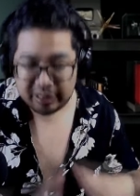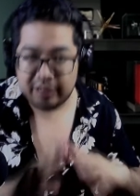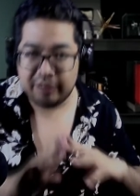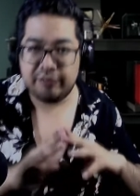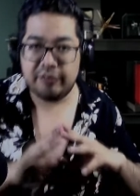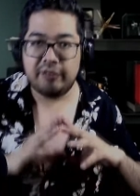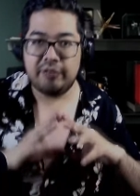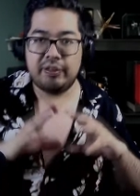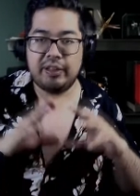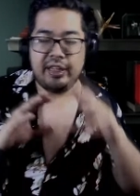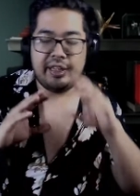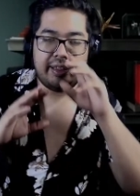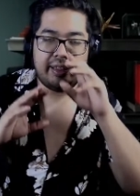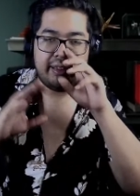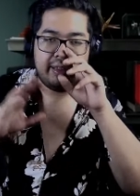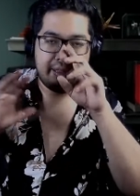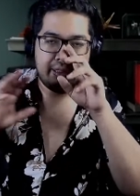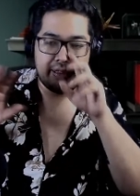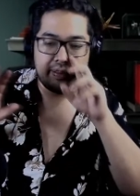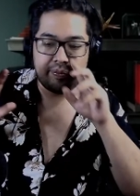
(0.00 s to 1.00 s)
off of
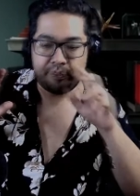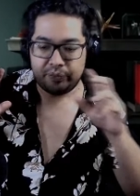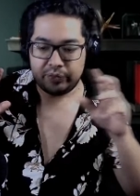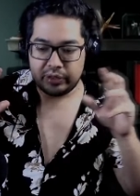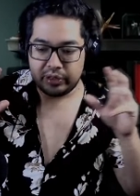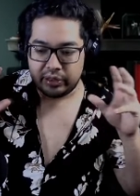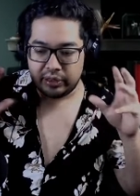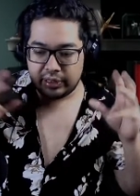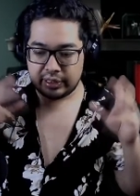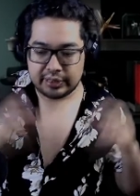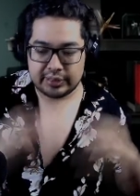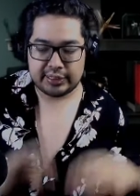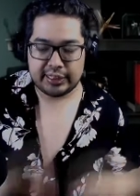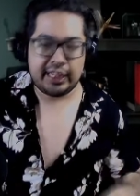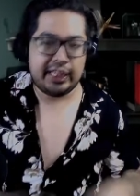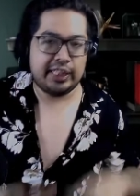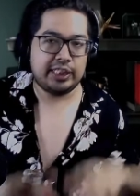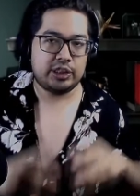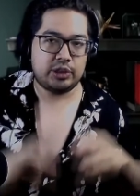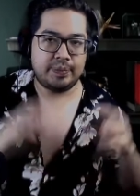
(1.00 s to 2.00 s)
like
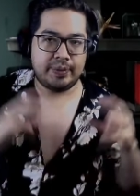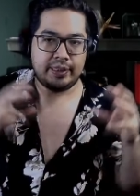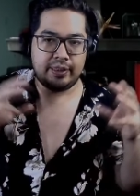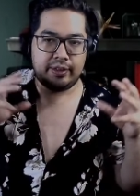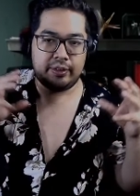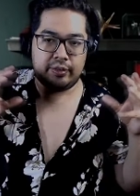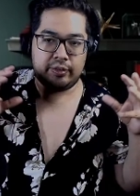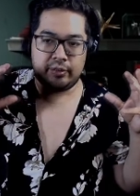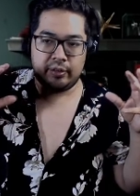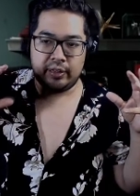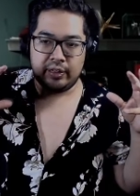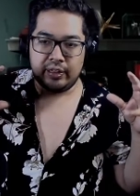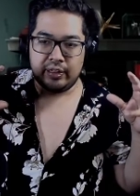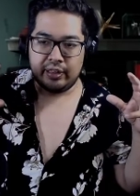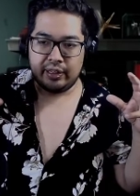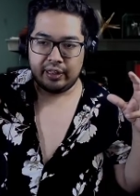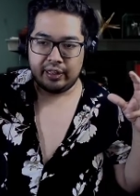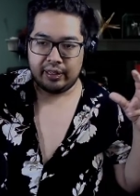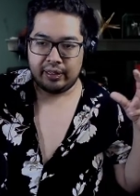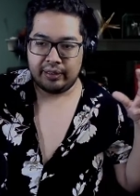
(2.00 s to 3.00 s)
attachments,
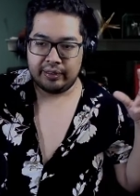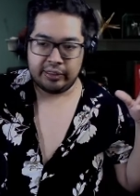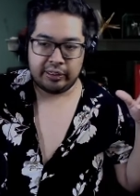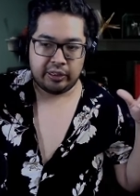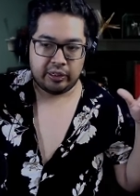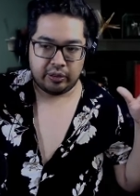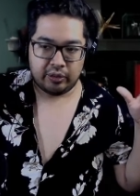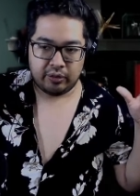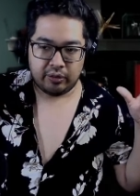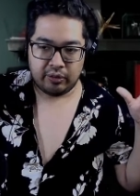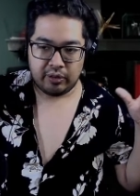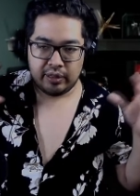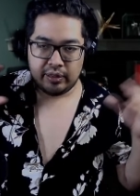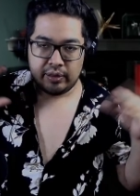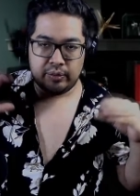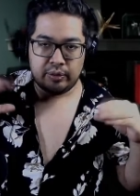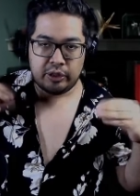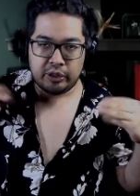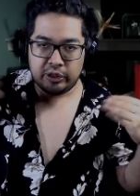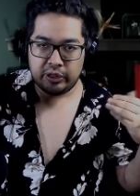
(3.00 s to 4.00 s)
you know,
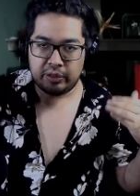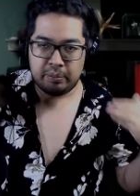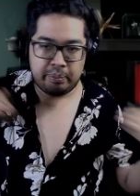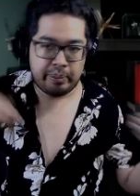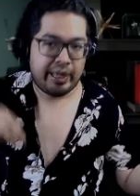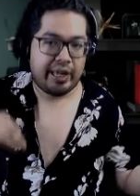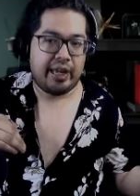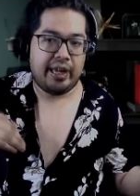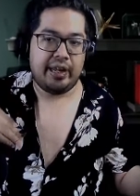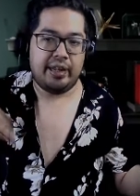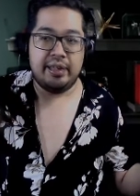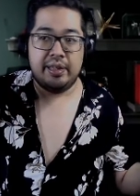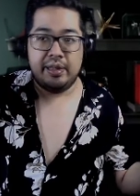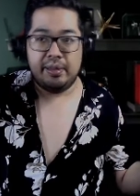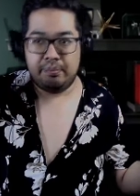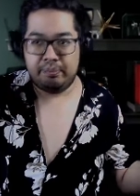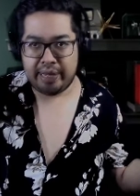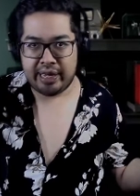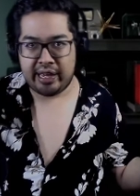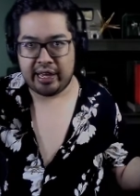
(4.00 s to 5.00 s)
good, bad,
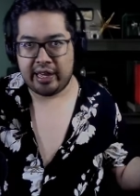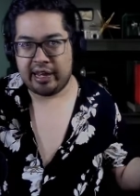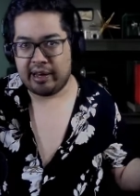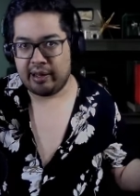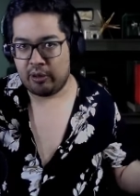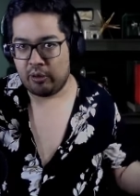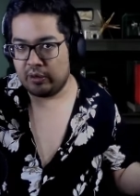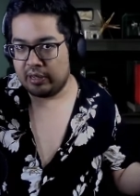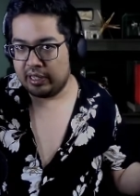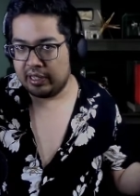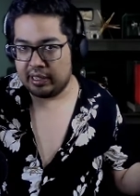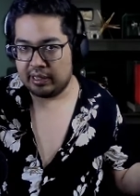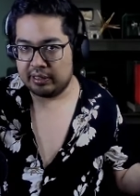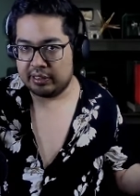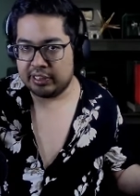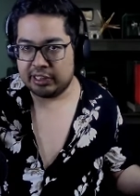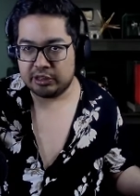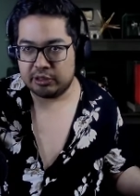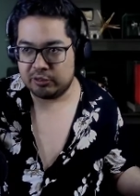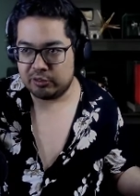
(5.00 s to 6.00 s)
bad. Okay,
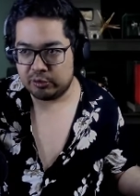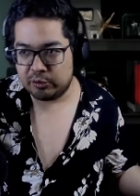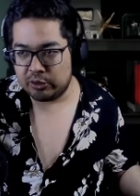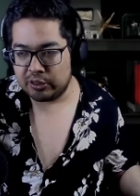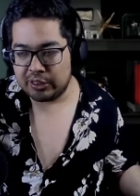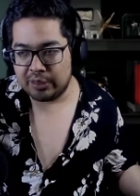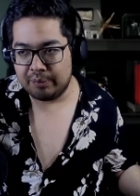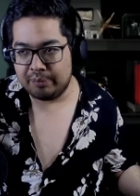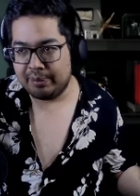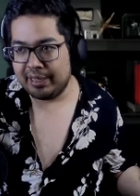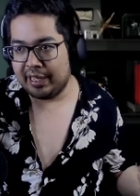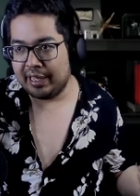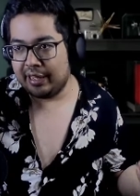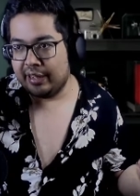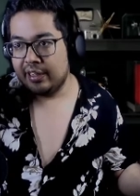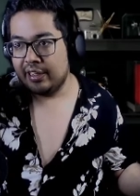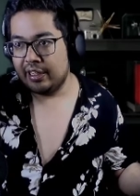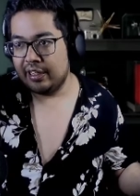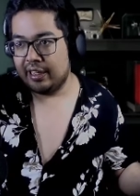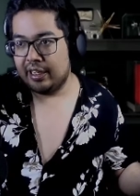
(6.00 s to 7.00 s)
attachments broke up,
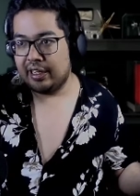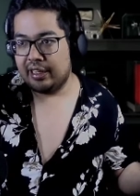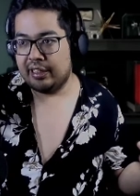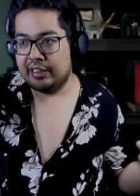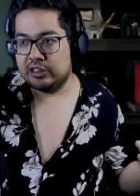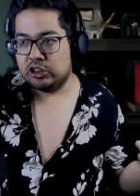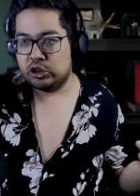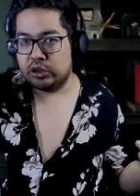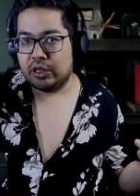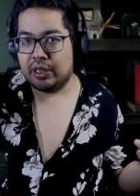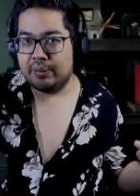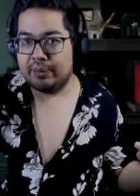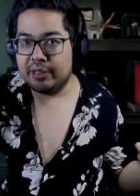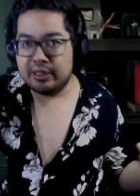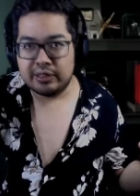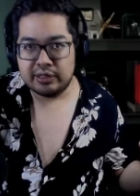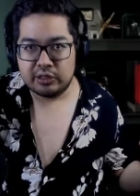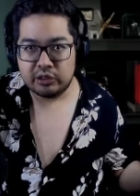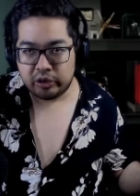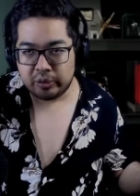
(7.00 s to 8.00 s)
bad.
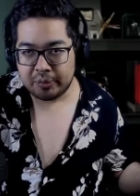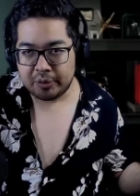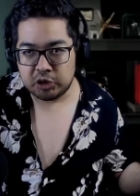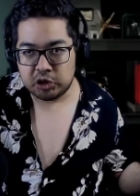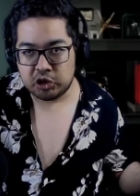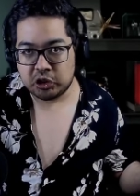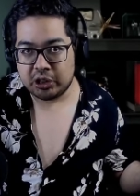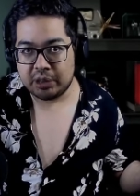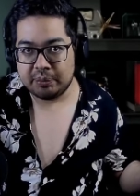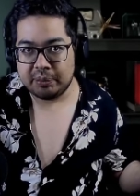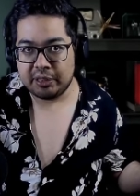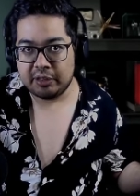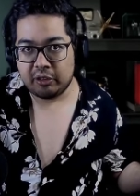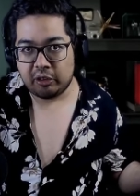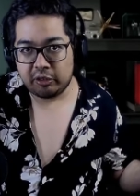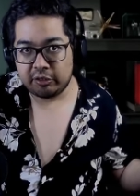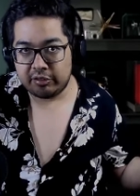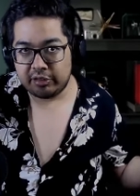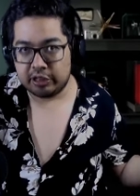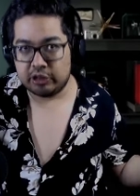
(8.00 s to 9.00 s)
Trauma, normal
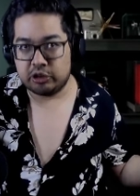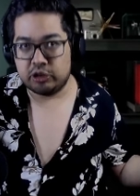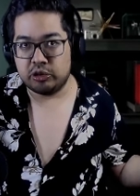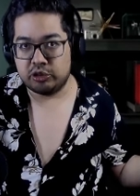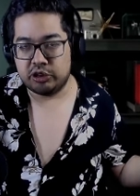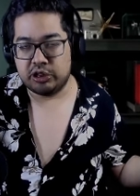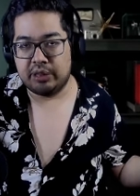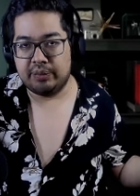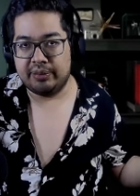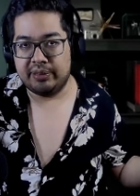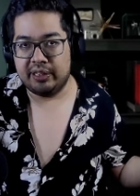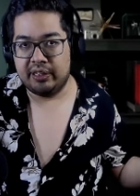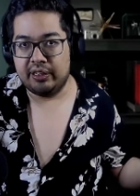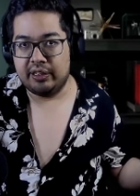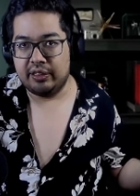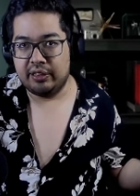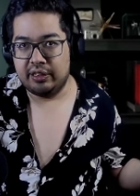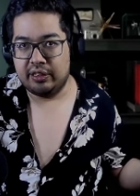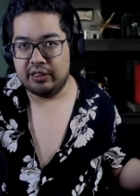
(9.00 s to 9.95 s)
trauma, sexual trauma,